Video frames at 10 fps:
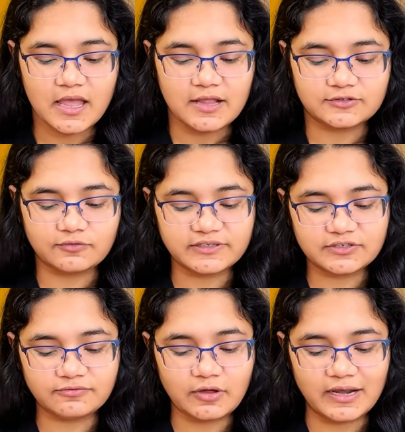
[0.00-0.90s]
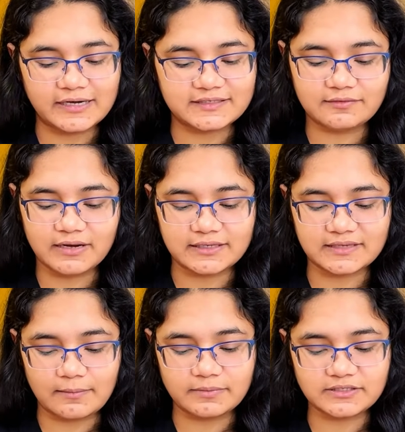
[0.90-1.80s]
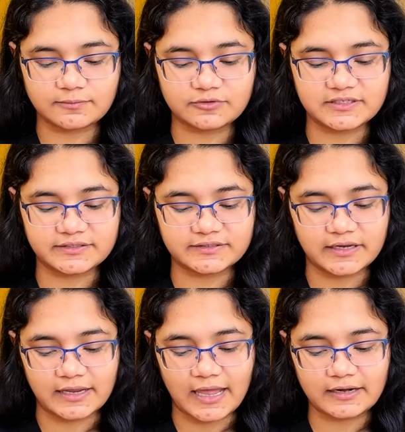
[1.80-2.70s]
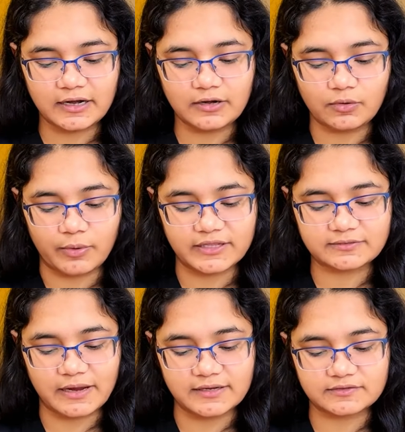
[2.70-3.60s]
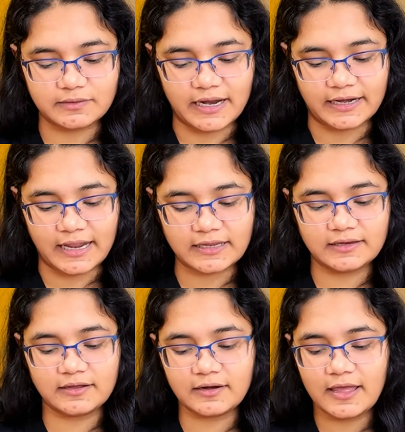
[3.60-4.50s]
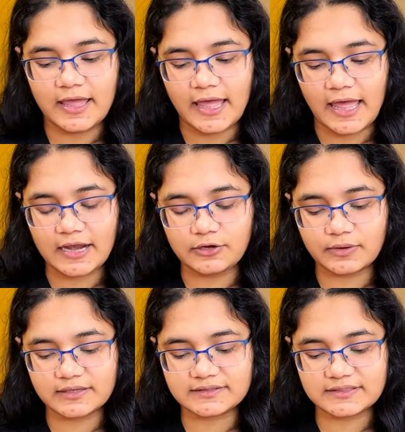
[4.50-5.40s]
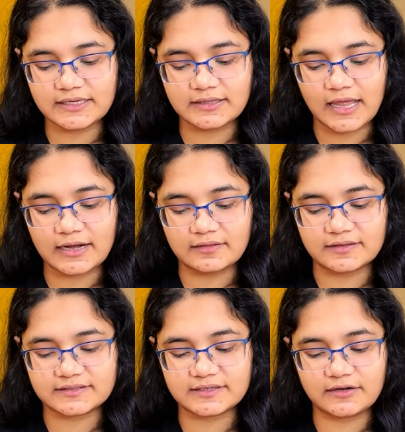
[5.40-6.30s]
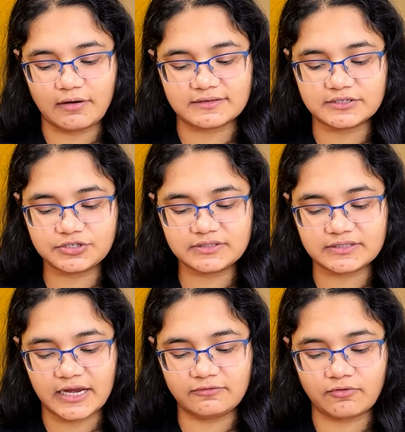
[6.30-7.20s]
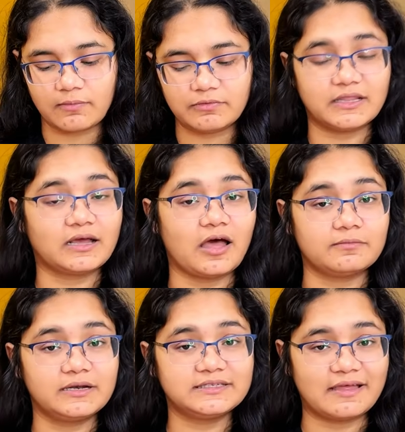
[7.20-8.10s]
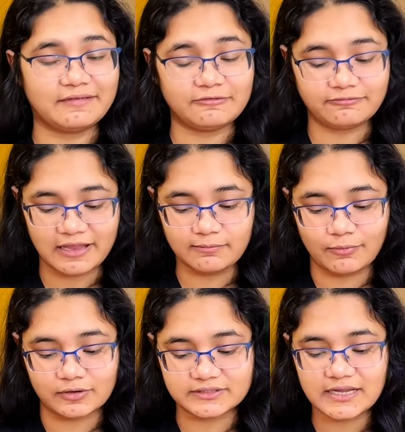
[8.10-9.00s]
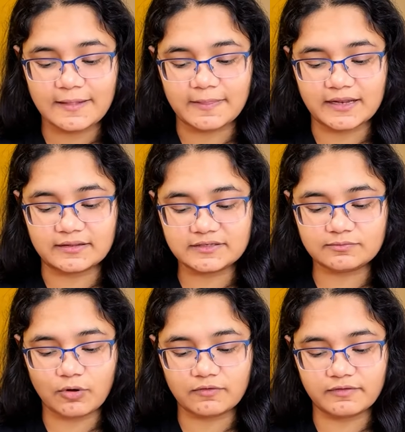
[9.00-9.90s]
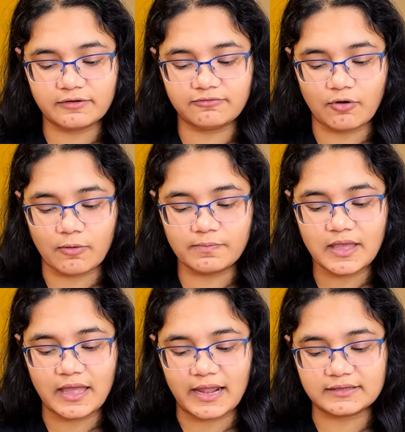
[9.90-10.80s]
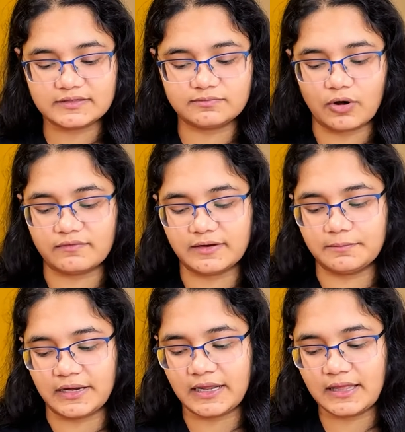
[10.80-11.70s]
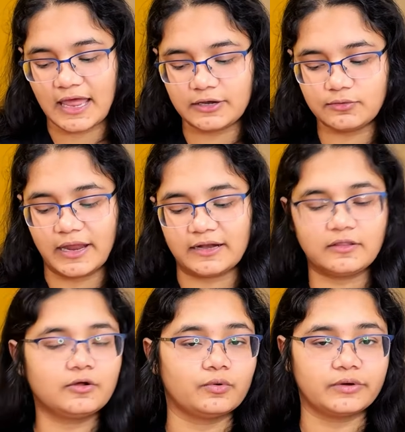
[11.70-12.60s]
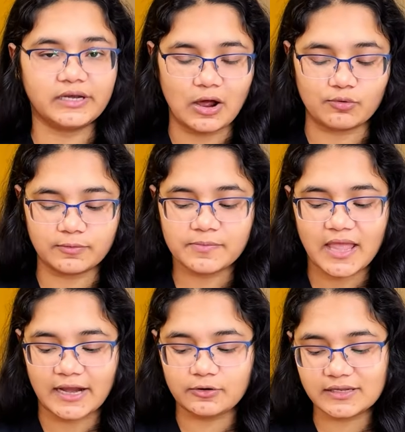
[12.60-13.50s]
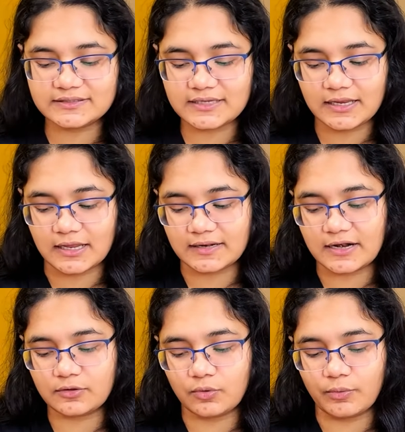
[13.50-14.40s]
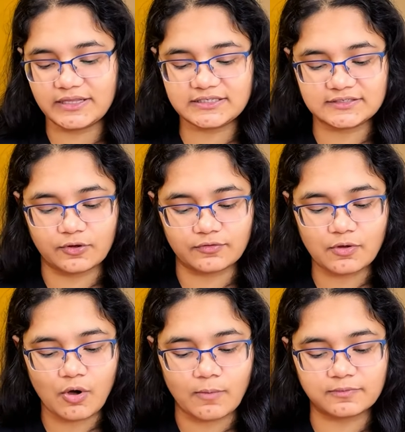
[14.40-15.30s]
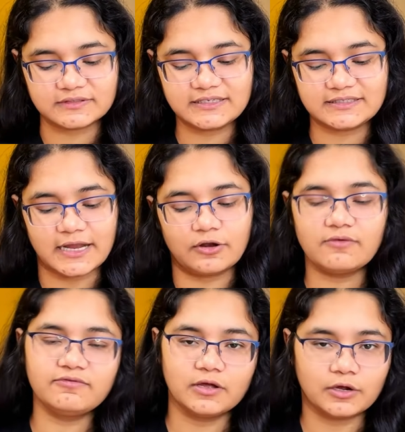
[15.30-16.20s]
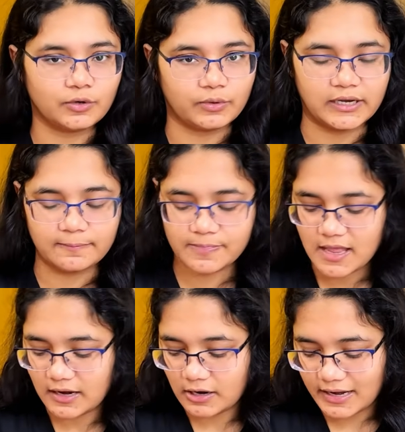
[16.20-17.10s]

So first of all, let's see one example. Suppose this is a reactant, OH minus will attack here and you can see that this is a transition state formed where the carbon is having 5 bonds, then this bond will form and this bond will break and you get the chlorine out. And you can see here that the OH is on the opposite side of chlorine. Now